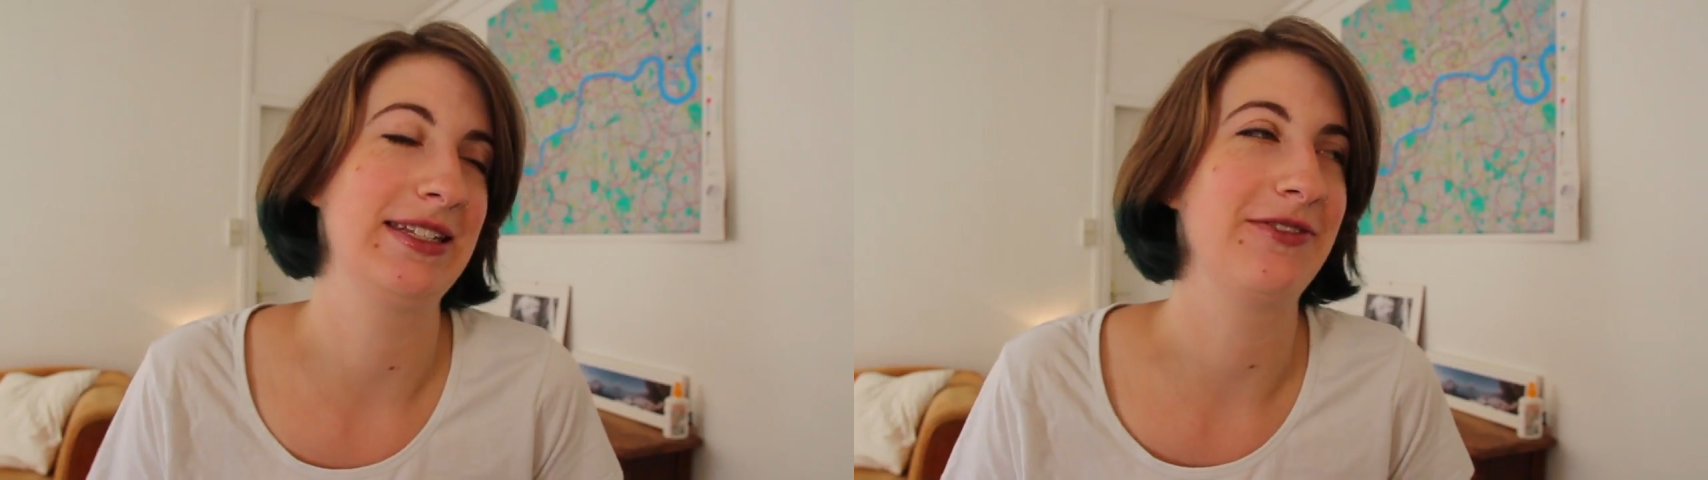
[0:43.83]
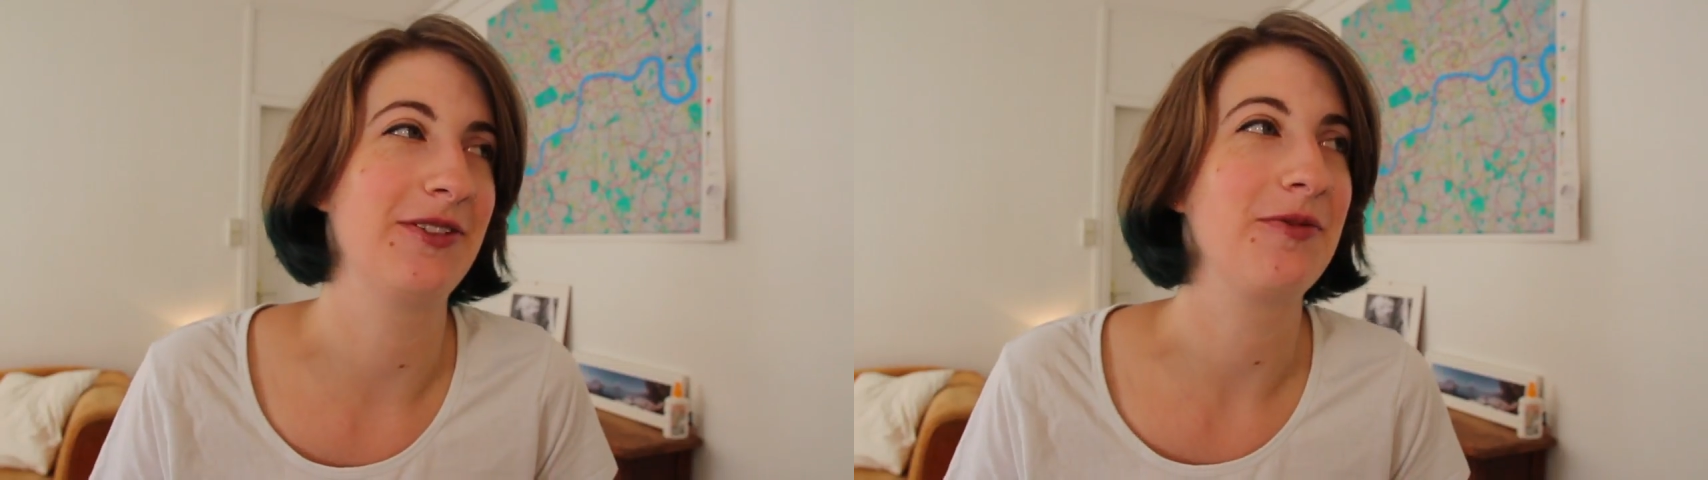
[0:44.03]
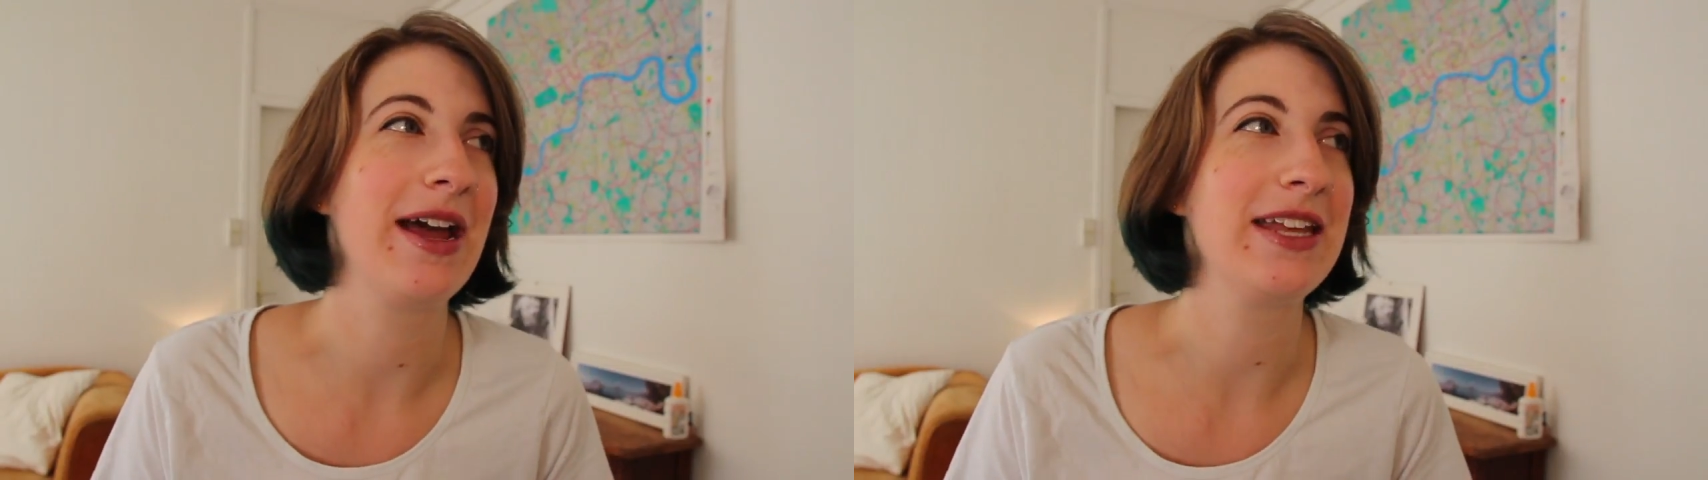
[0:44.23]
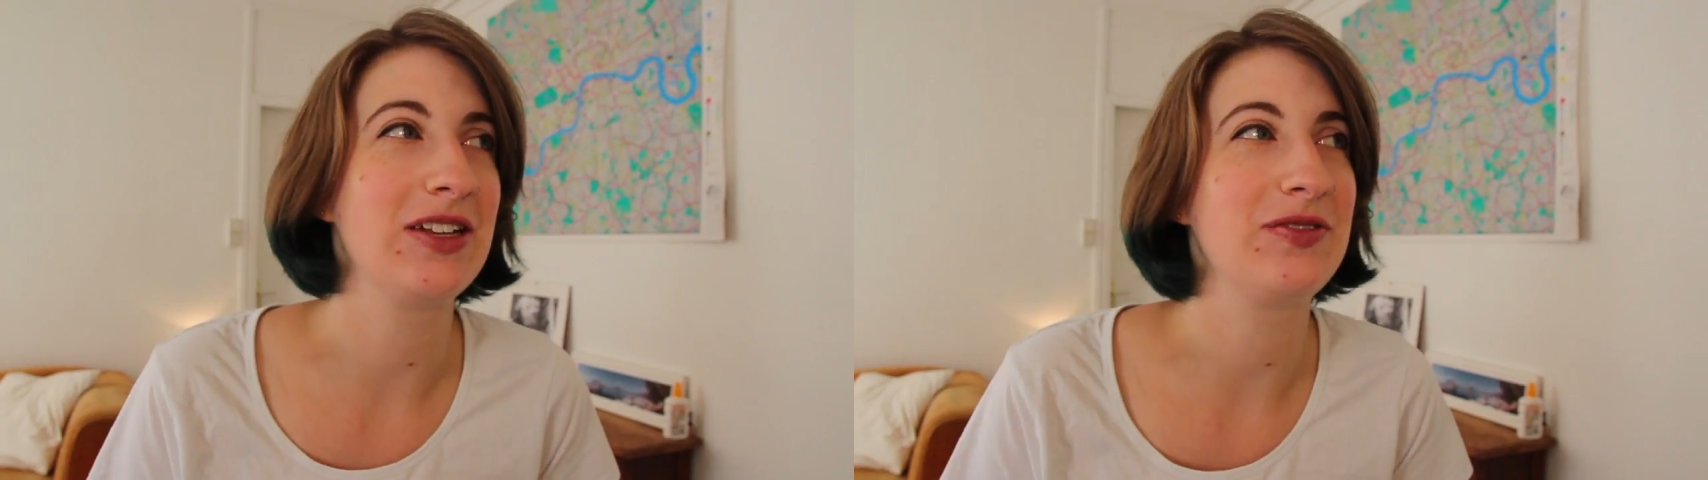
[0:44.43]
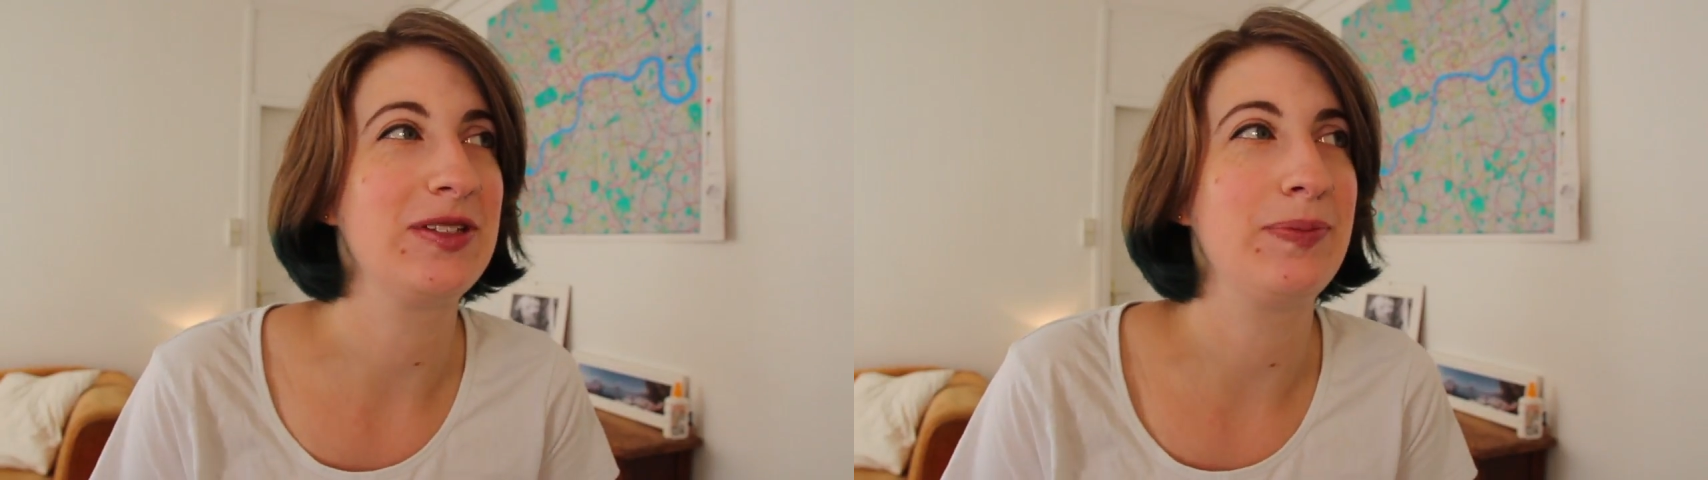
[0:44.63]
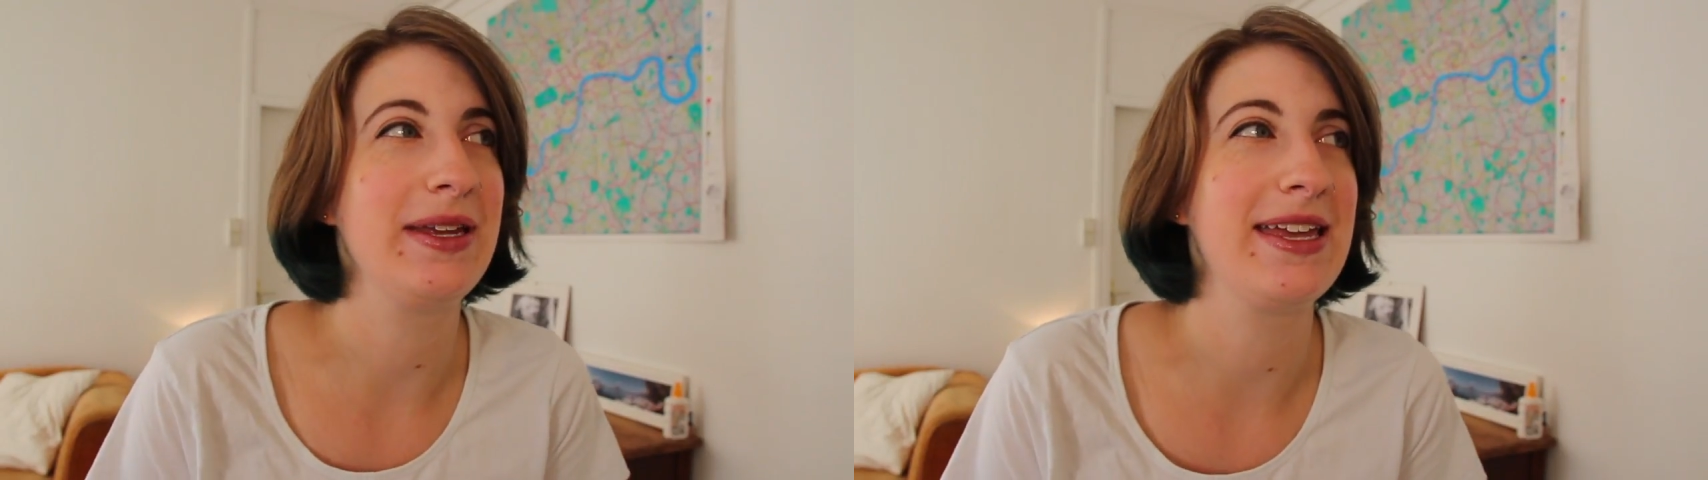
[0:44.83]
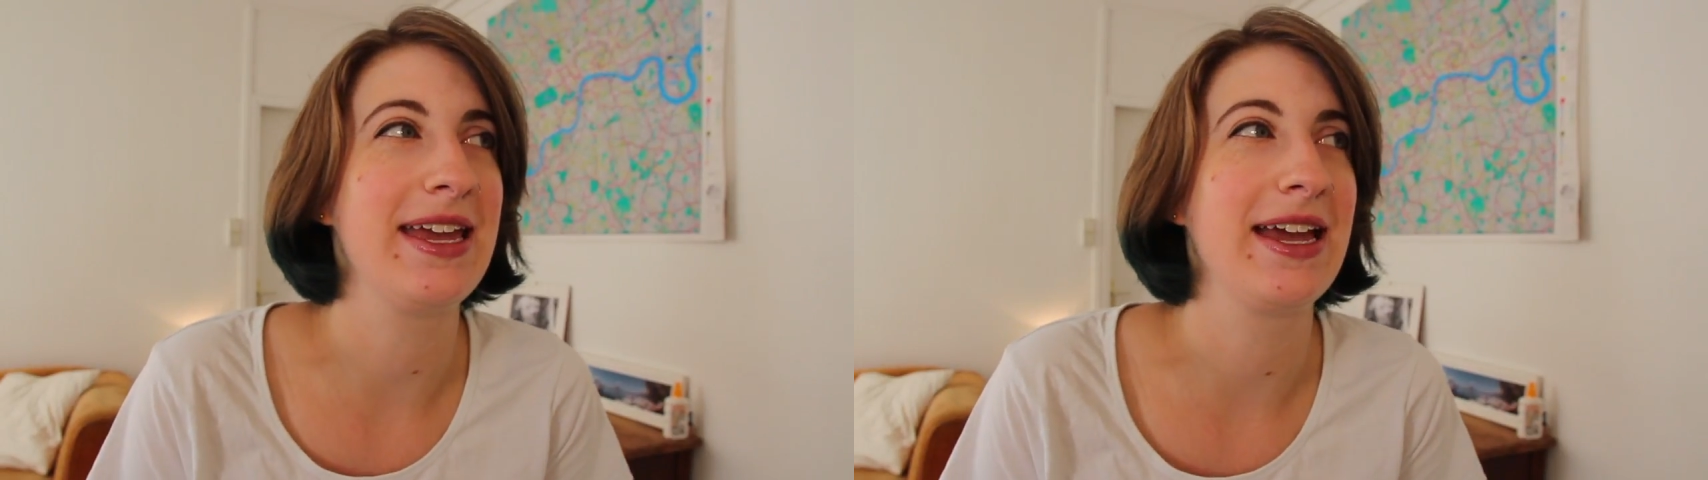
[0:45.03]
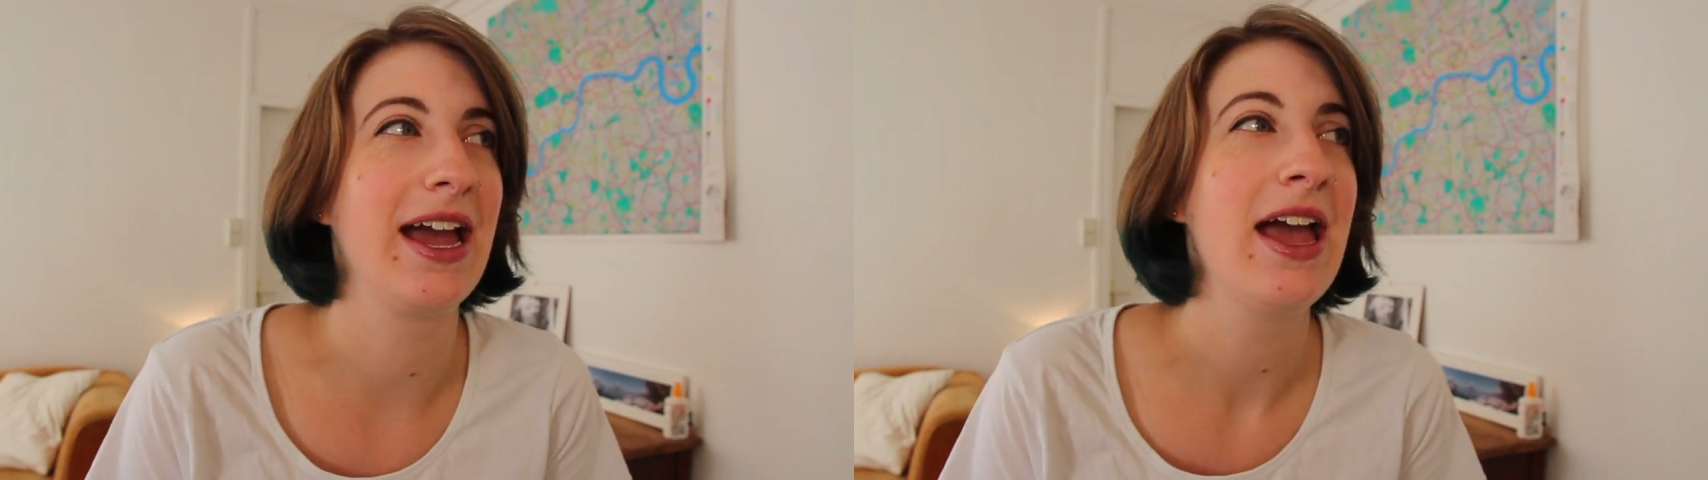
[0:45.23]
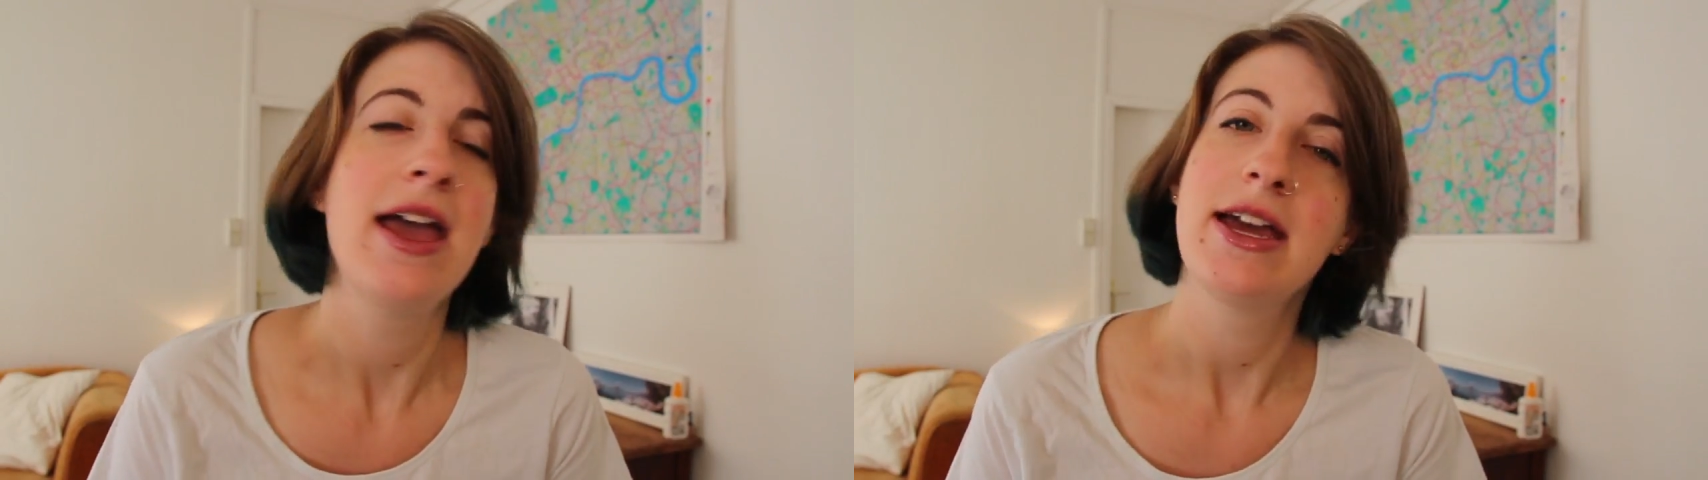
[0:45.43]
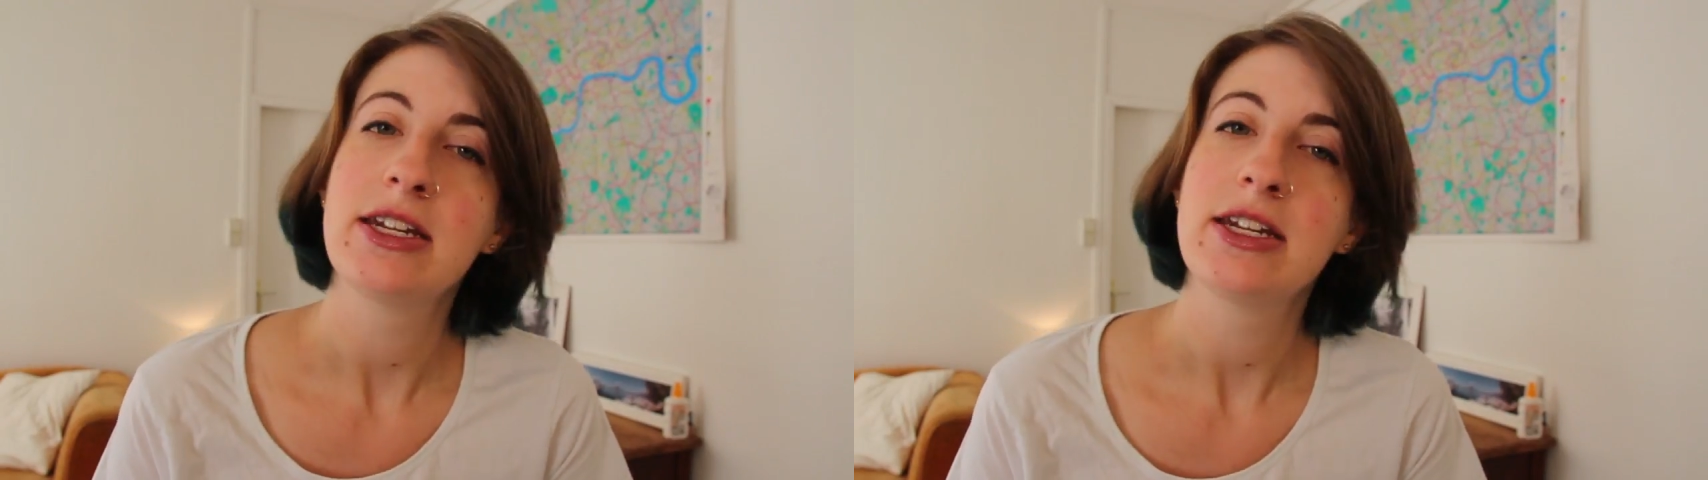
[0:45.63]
different ways of speaking